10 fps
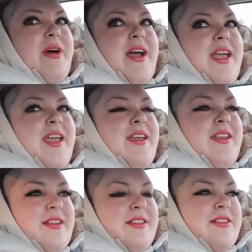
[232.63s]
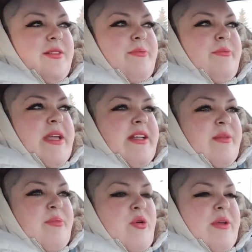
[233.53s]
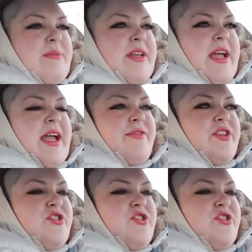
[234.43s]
so I made an appointment. I have to